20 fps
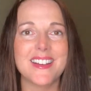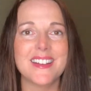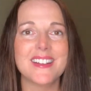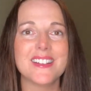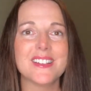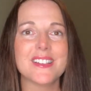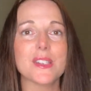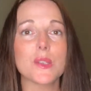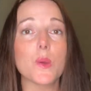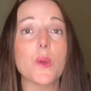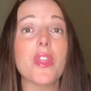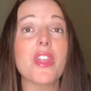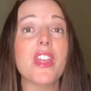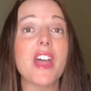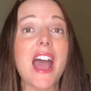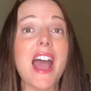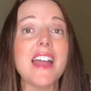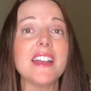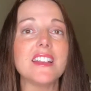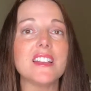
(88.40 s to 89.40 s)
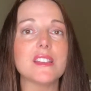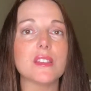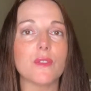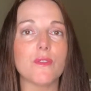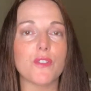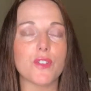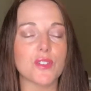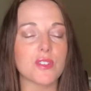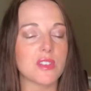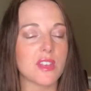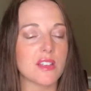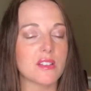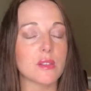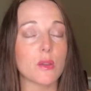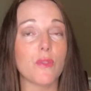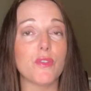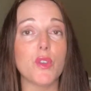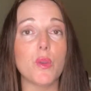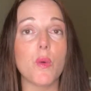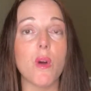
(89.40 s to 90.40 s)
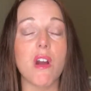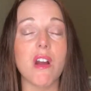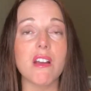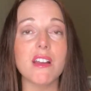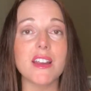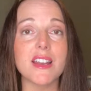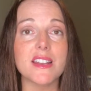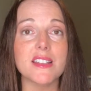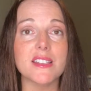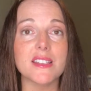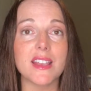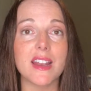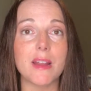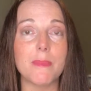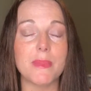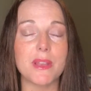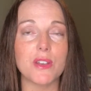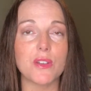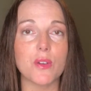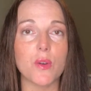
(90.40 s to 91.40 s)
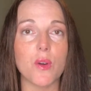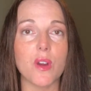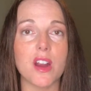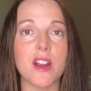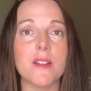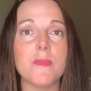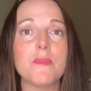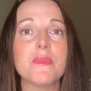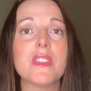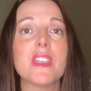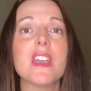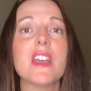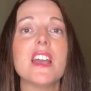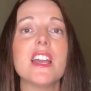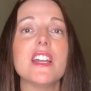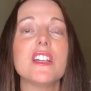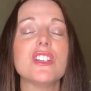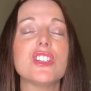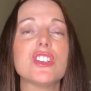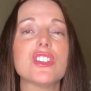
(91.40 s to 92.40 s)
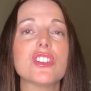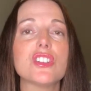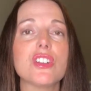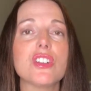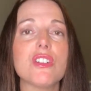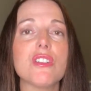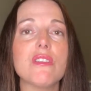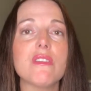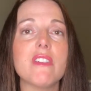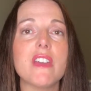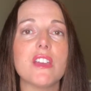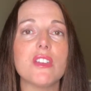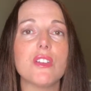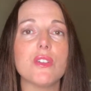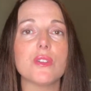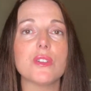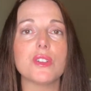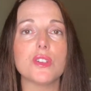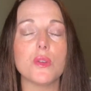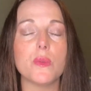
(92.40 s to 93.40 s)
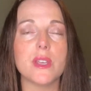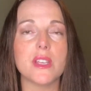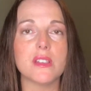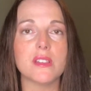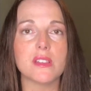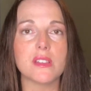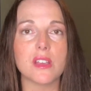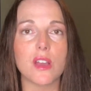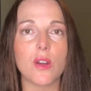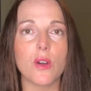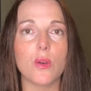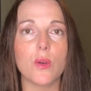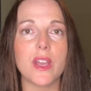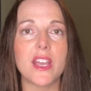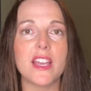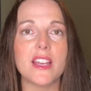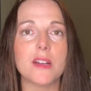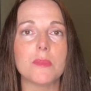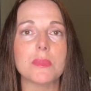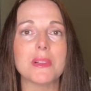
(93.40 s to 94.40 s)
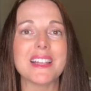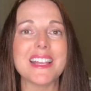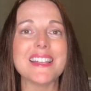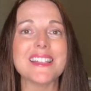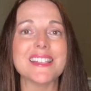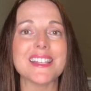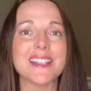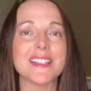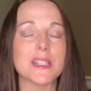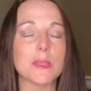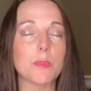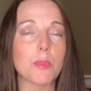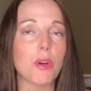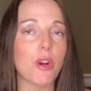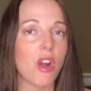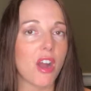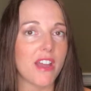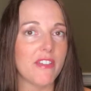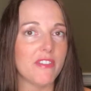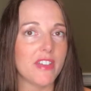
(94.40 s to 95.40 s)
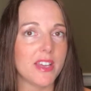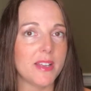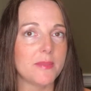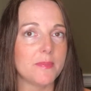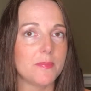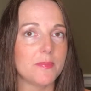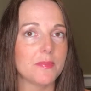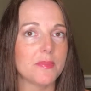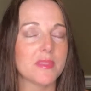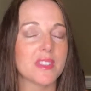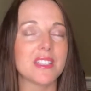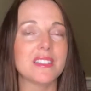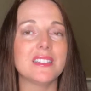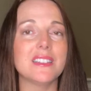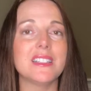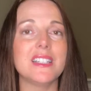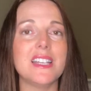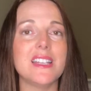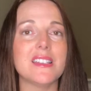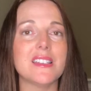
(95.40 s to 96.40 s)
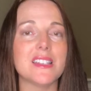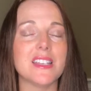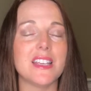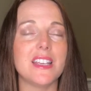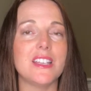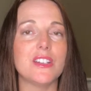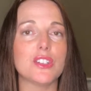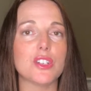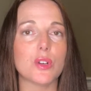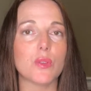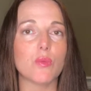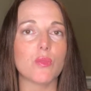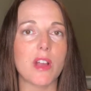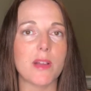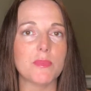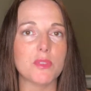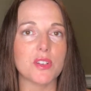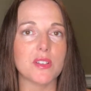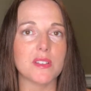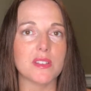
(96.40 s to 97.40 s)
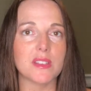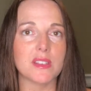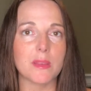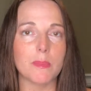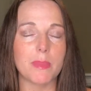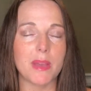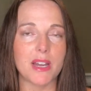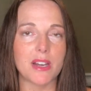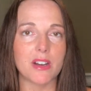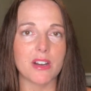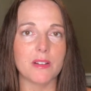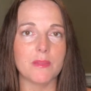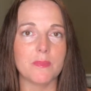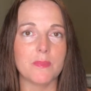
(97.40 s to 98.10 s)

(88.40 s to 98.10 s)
So that is the first thing. So if you are going to set up indoor, ensure that you're doing so in a place that's private. The least interruptions, the better.